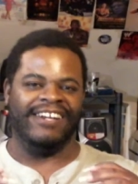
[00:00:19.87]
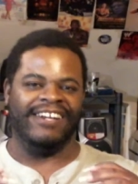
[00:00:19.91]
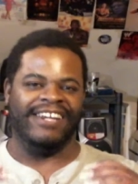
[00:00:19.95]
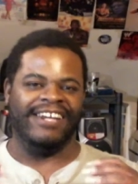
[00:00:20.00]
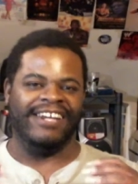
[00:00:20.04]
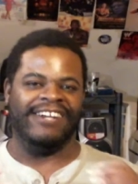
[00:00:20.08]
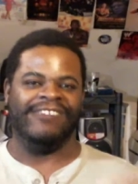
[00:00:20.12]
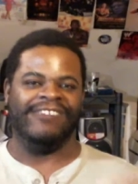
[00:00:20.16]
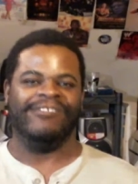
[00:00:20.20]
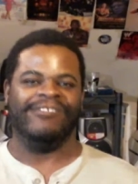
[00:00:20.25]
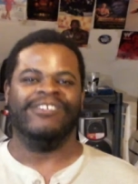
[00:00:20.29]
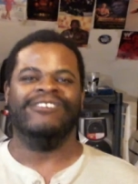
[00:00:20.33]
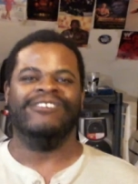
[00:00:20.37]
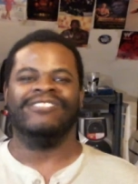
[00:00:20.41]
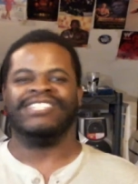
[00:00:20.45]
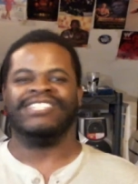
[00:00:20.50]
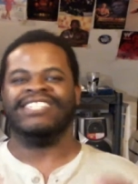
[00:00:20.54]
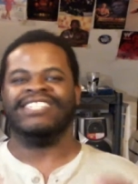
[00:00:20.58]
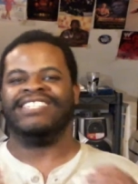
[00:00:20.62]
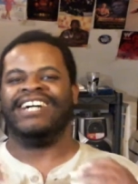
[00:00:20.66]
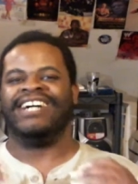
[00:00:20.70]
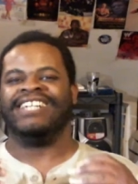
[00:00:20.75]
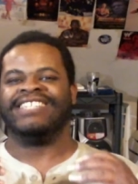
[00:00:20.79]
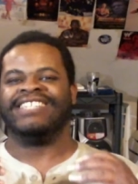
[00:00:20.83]
interviews
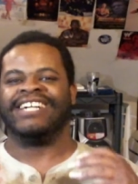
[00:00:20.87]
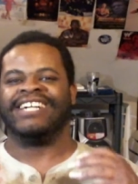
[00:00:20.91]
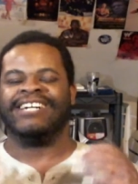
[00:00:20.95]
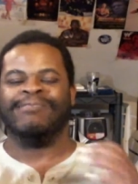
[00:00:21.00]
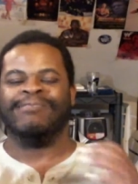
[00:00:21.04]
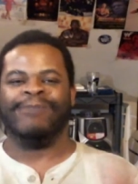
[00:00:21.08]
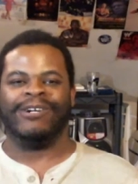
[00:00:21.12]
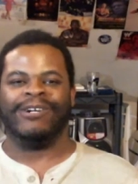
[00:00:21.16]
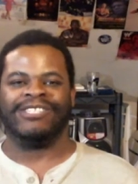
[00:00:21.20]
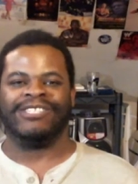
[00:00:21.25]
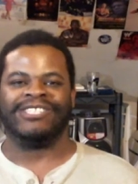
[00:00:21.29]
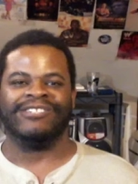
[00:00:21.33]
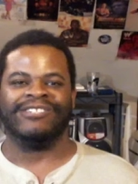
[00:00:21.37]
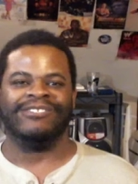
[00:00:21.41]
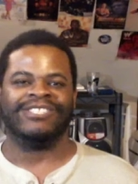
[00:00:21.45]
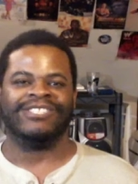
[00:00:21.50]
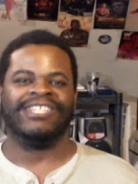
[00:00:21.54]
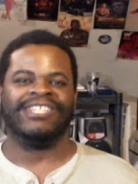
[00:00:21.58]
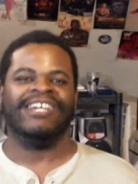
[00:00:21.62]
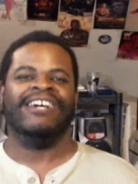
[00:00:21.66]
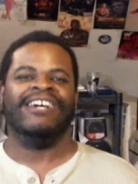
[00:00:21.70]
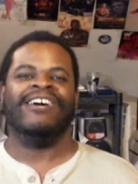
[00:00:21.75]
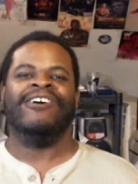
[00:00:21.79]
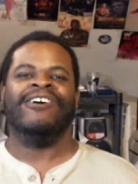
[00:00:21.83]
and dodging commercials,
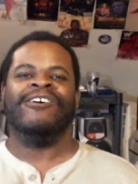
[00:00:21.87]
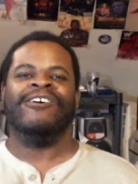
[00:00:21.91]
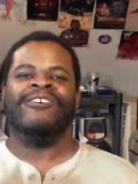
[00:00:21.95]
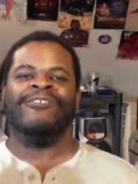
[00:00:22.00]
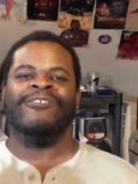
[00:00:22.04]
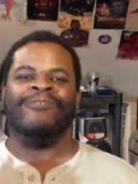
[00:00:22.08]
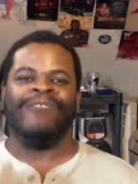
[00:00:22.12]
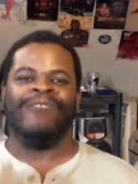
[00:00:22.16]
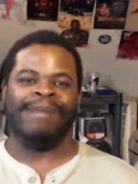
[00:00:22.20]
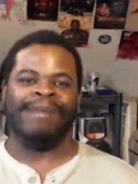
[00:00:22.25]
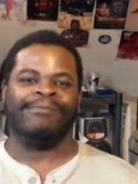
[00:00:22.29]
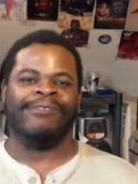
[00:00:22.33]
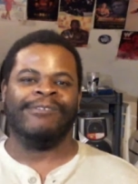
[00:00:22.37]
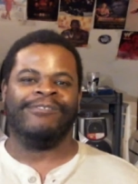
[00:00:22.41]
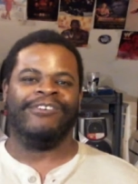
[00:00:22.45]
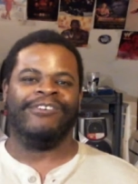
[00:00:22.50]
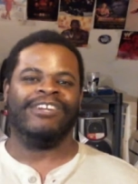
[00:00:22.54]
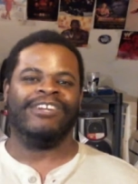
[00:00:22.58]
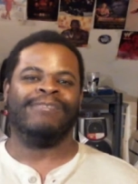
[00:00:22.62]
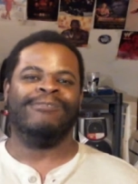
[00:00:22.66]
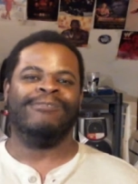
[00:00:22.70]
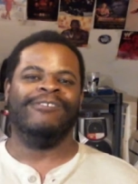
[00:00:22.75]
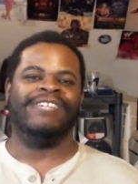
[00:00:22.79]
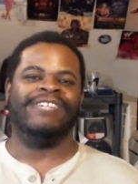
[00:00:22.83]
right
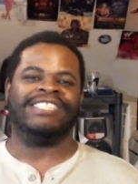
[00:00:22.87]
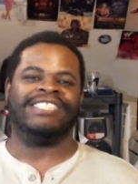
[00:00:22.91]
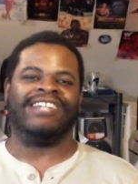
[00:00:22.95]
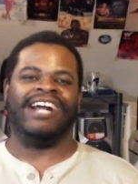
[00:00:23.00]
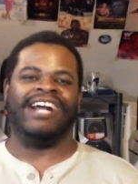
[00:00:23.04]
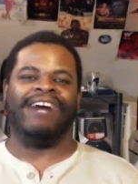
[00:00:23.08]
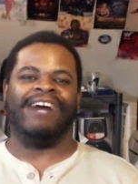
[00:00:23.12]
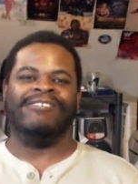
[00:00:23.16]
before the movie started,